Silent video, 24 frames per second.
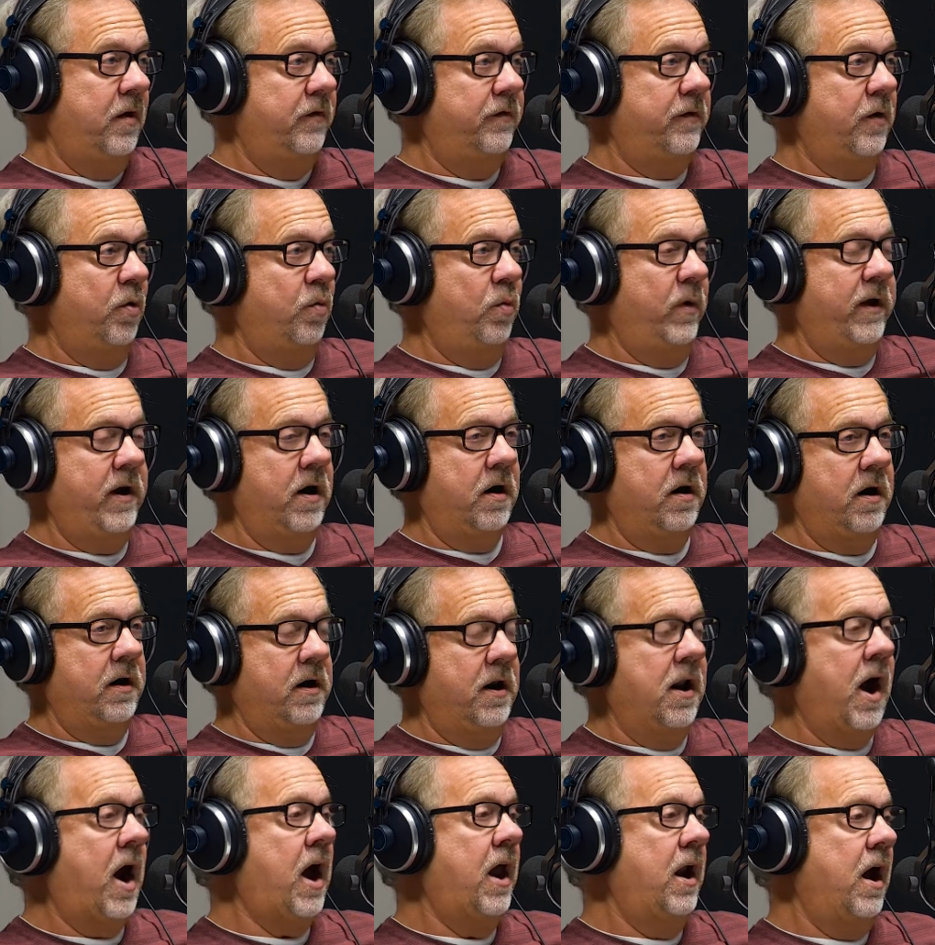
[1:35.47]
So we are
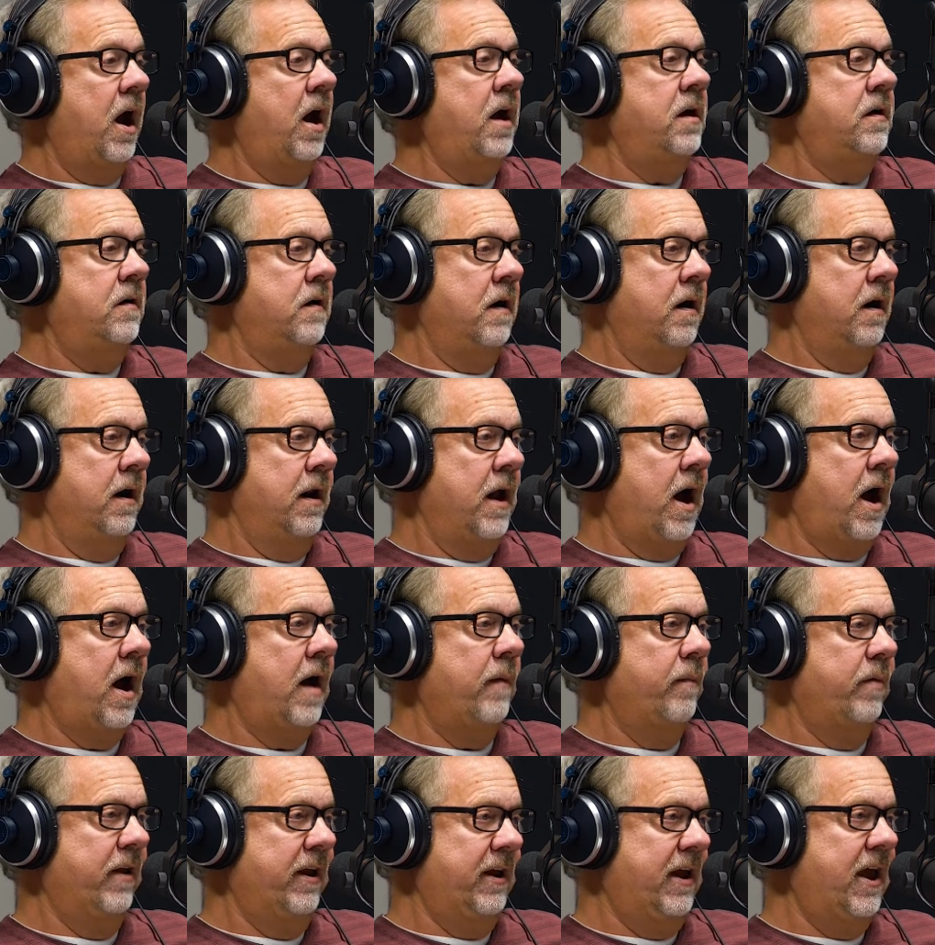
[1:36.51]
not under an
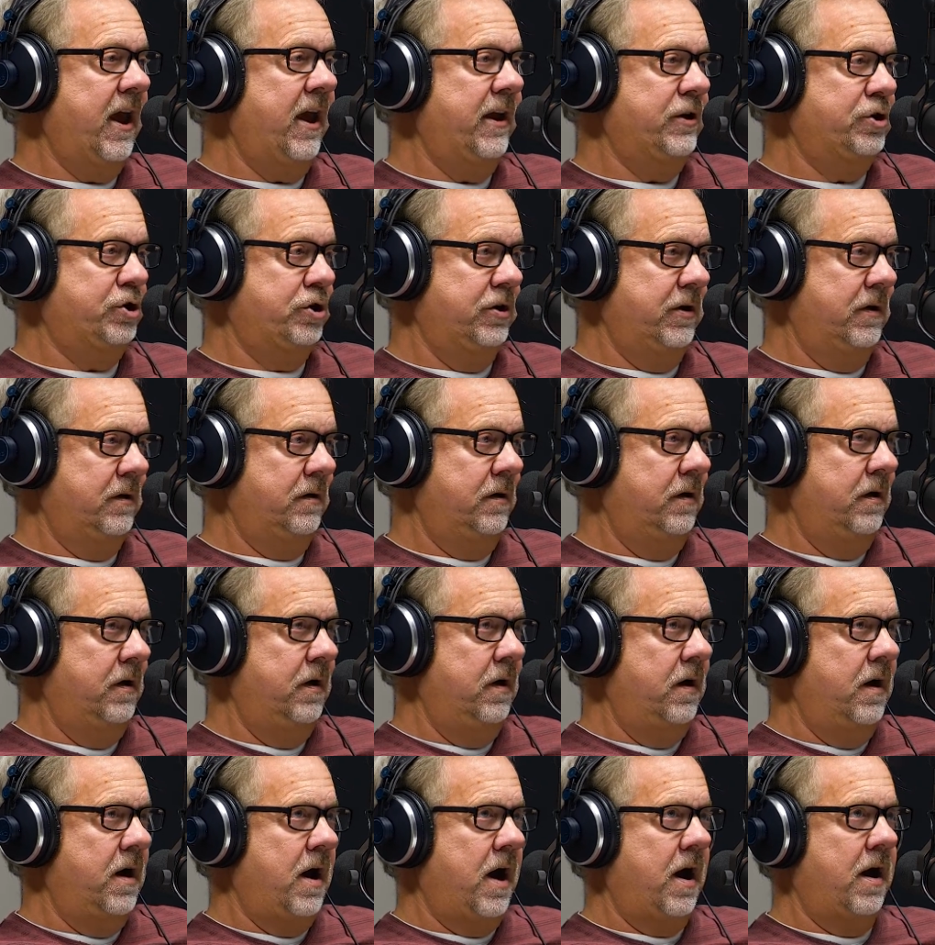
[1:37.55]
obligation
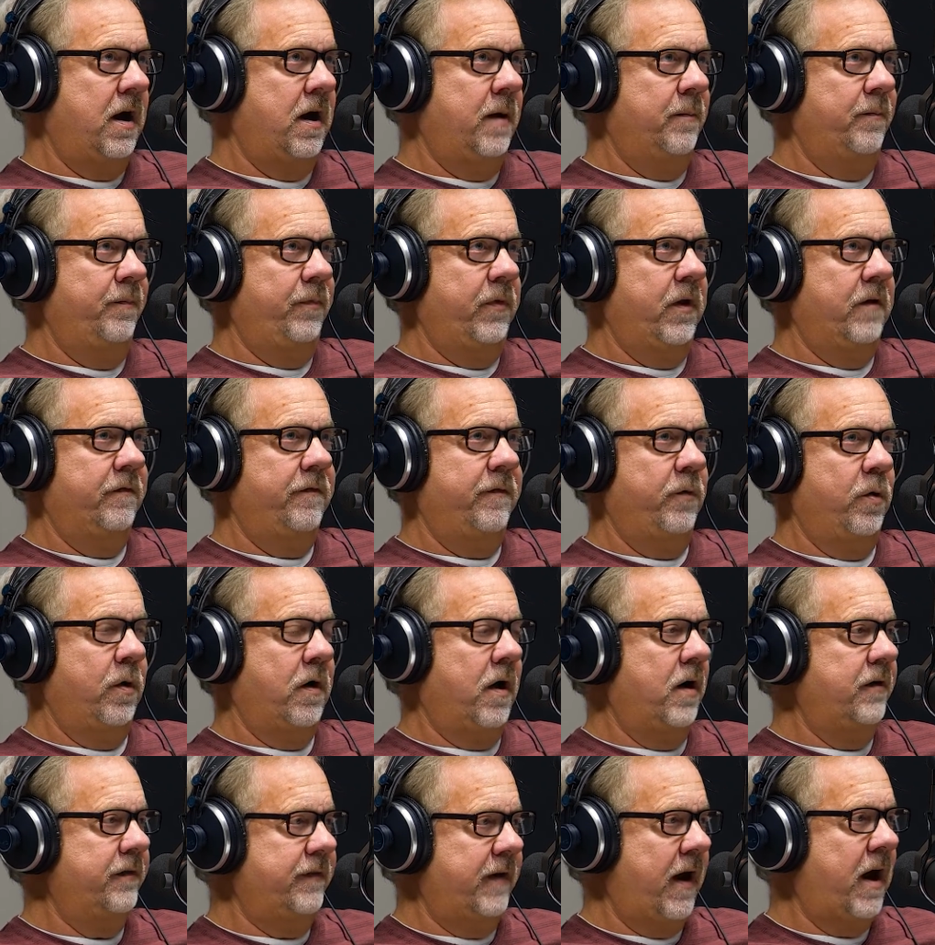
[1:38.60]
for
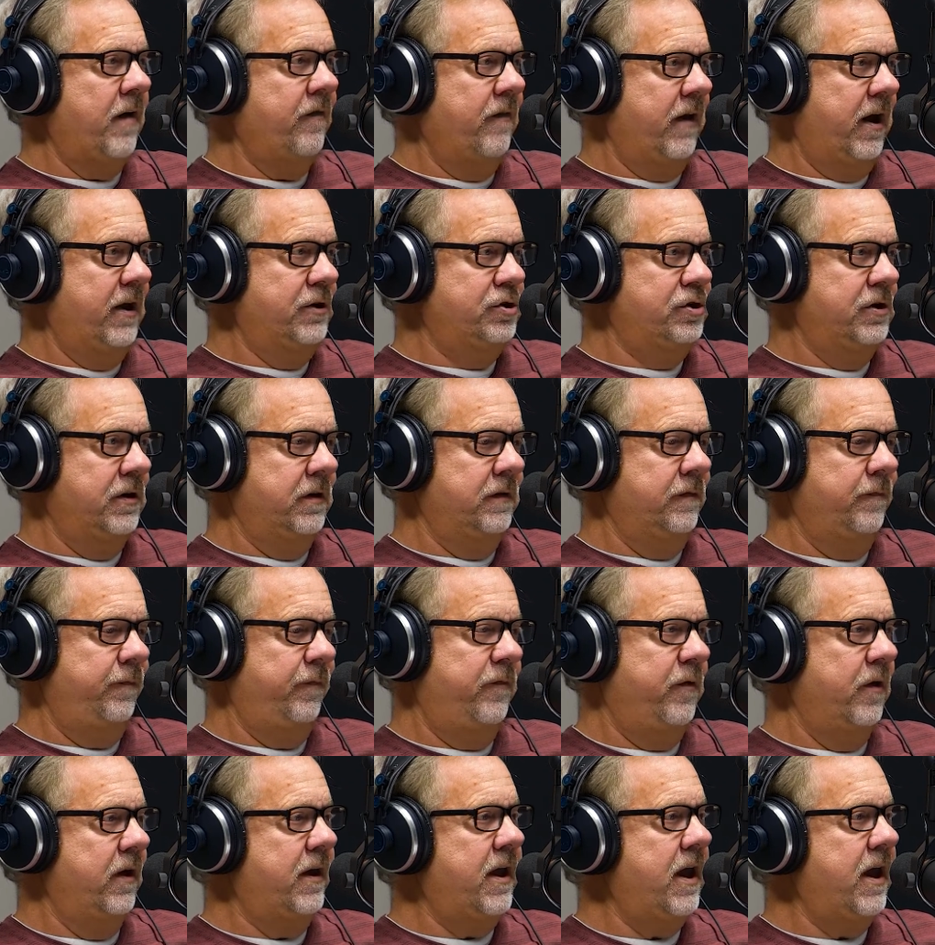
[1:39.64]
our salvation, mm-hmm.
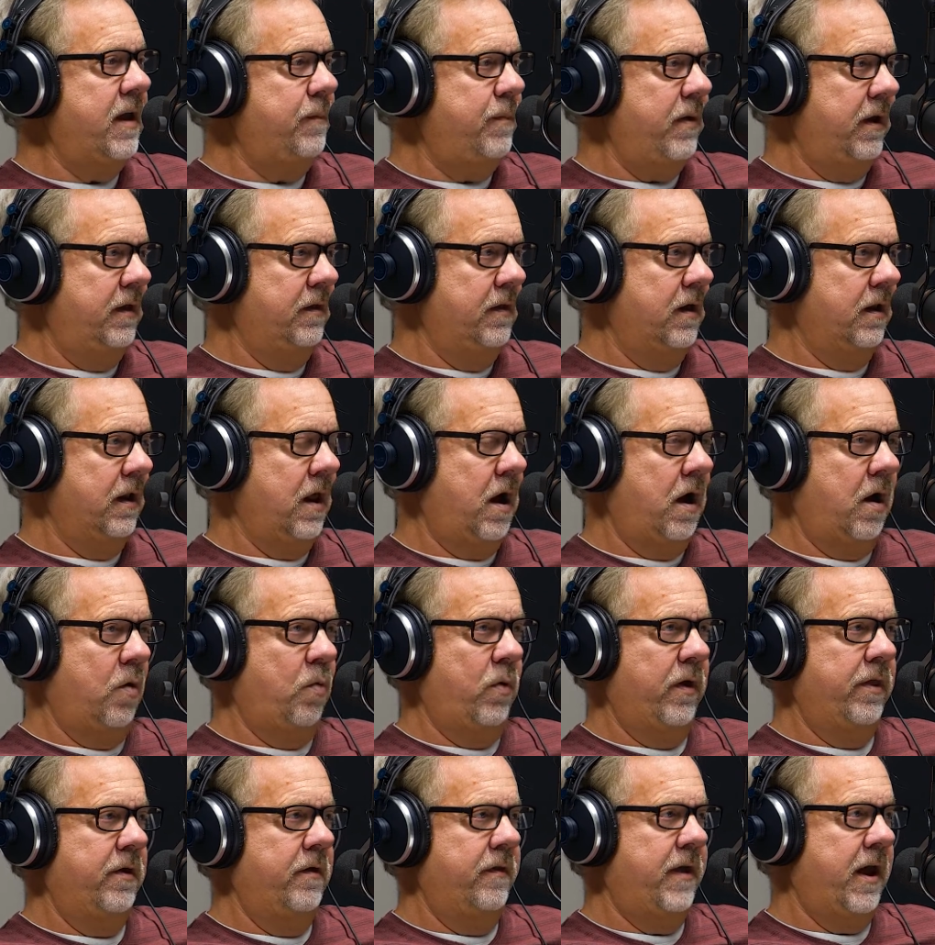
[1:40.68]
for keeping the law,
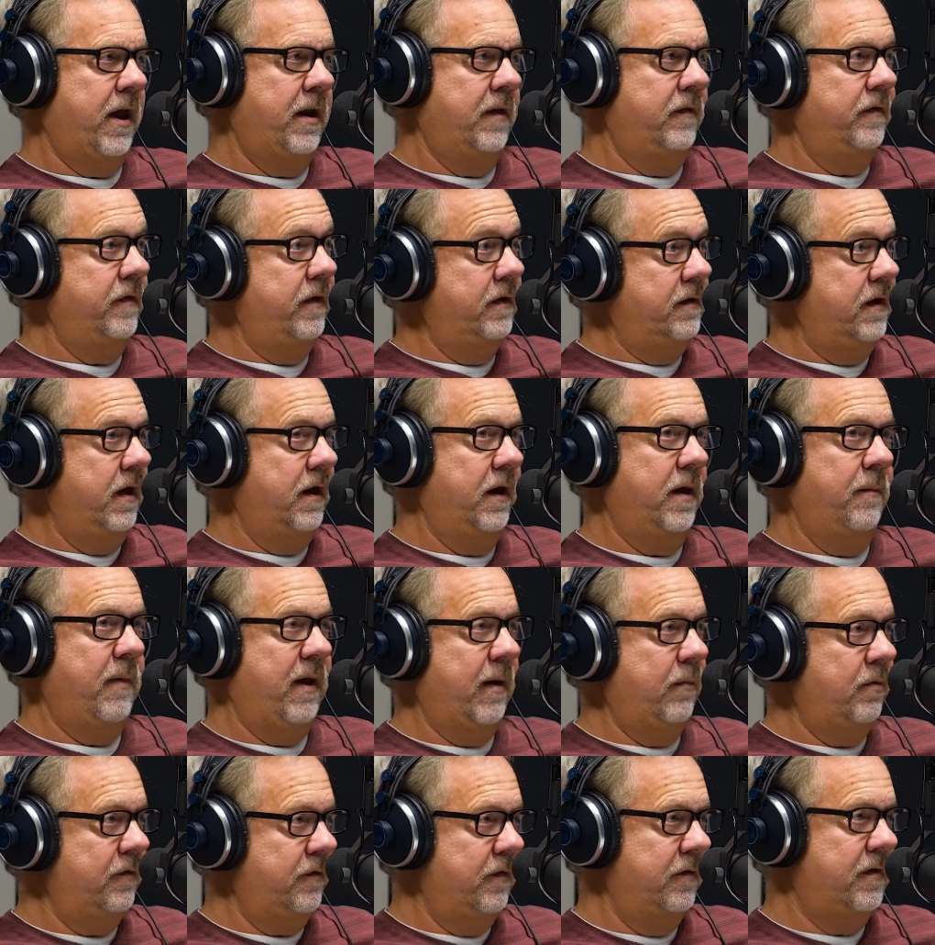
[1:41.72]
whether that is the Ten
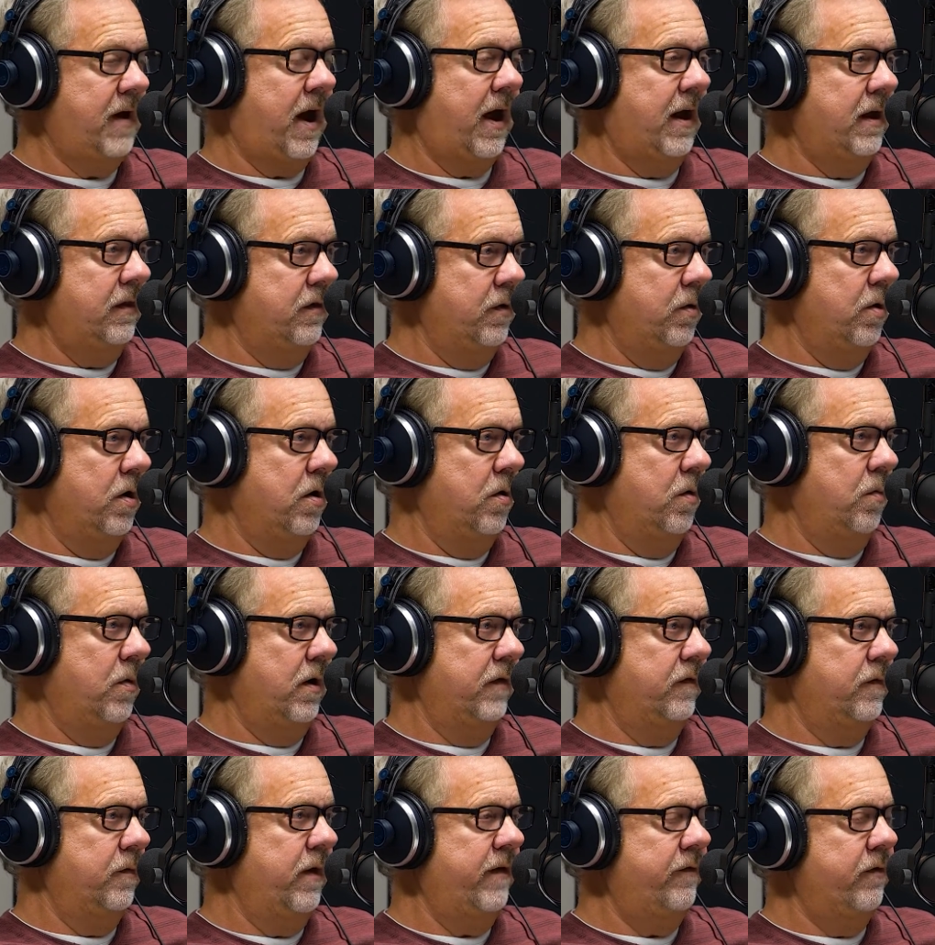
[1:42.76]
Commandments or tithe or
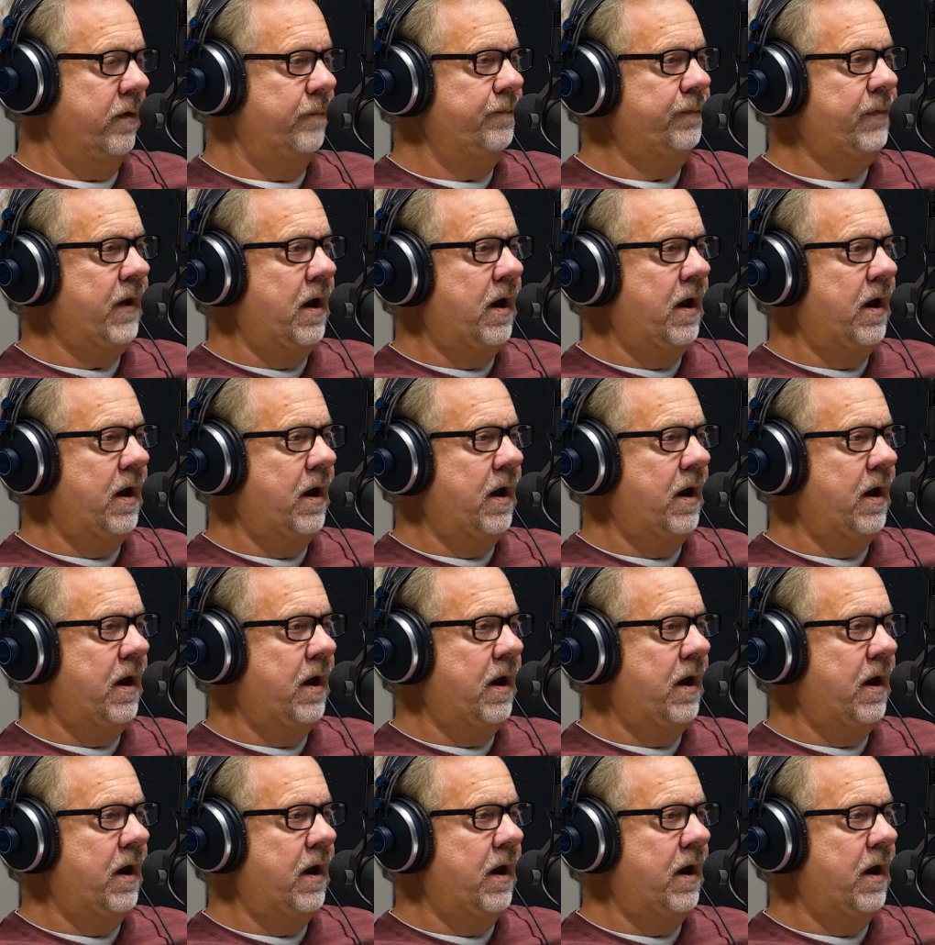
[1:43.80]
whatsoever.